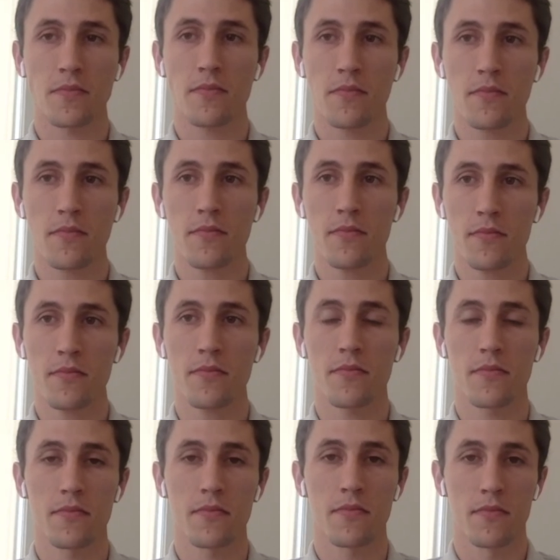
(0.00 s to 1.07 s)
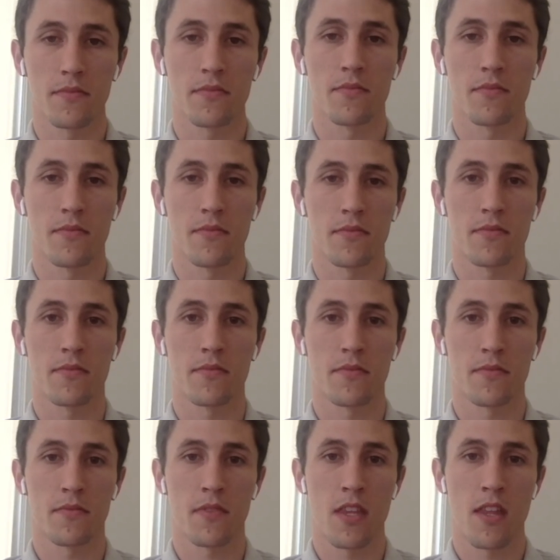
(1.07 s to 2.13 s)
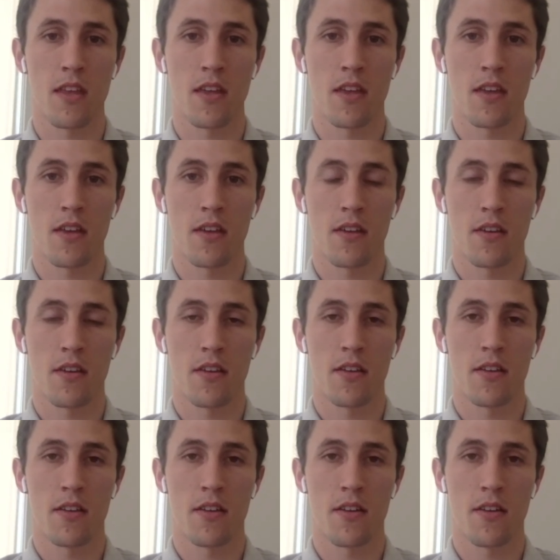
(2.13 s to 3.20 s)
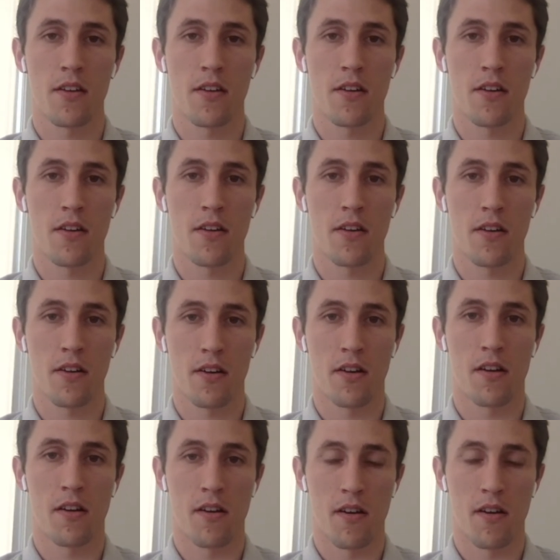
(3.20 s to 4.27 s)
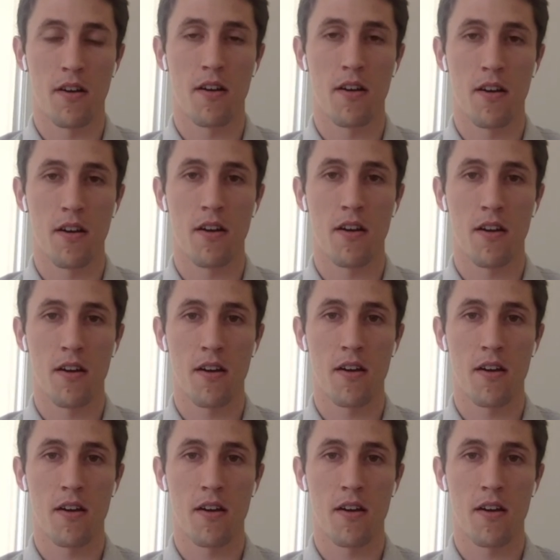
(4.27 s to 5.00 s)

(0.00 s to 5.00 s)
[no speech]